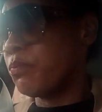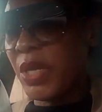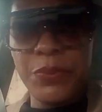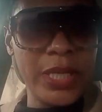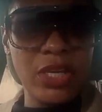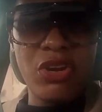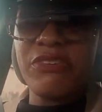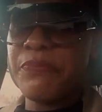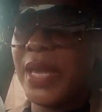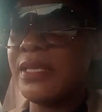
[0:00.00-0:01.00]
people in
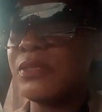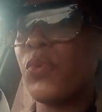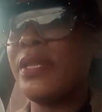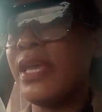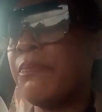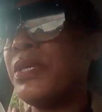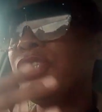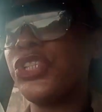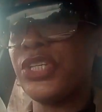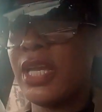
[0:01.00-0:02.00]
government, when they are being
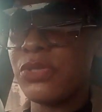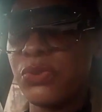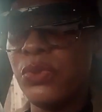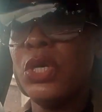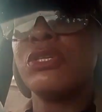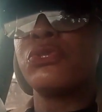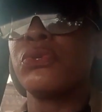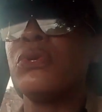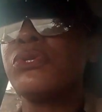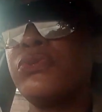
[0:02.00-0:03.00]
shared to
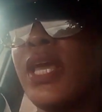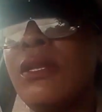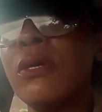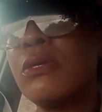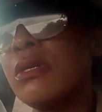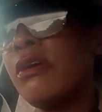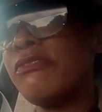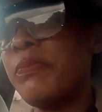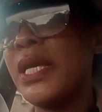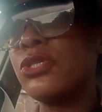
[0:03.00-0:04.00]
go to their local
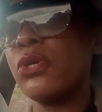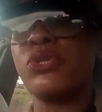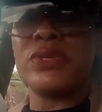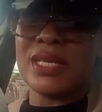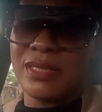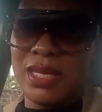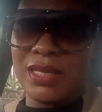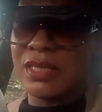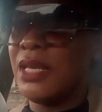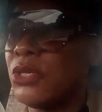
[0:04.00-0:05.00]
governments or to their
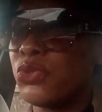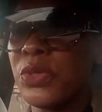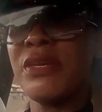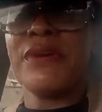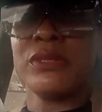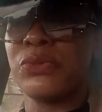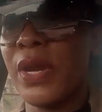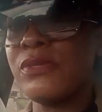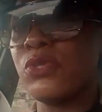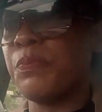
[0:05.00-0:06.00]
states to give out
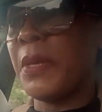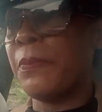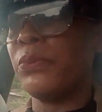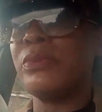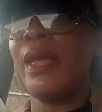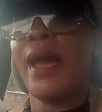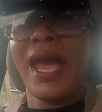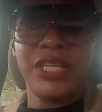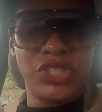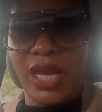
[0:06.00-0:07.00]
grants to people, they
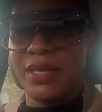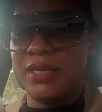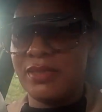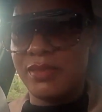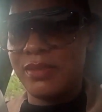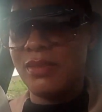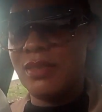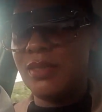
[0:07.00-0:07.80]
hijack it.